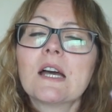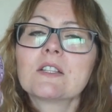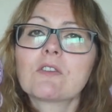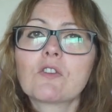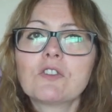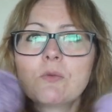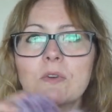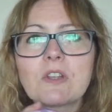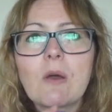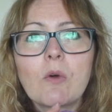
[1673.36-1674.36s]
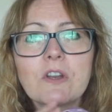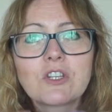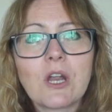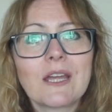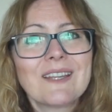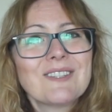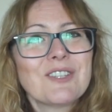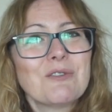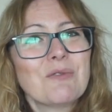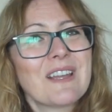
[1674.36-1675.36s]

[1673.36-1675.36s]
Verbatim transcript: So I've got two balls. I want to try and do